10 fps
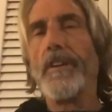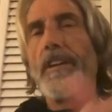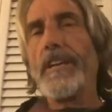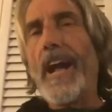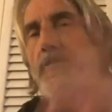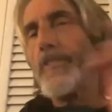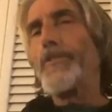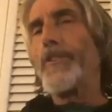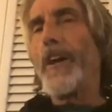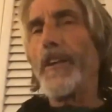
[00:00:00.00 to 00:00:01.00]
He
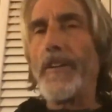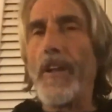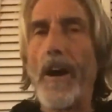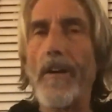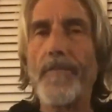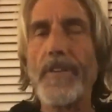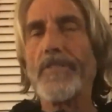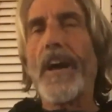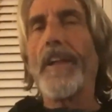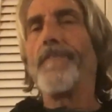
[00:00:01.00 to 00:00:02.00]
hasn't done enough. He's
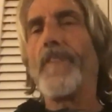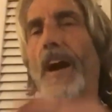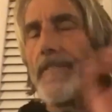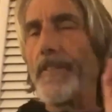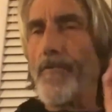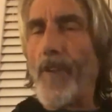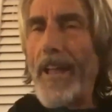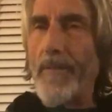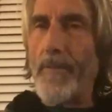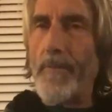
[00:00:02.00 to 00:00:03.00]
got to find the
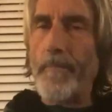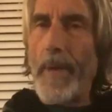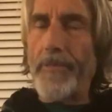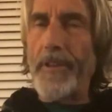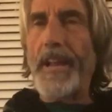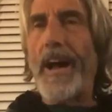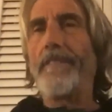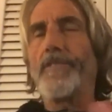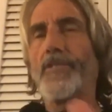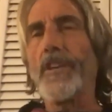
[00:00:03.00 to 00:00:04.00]
right
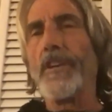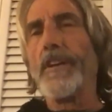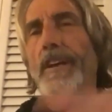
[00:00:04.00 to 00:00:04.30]
methodology.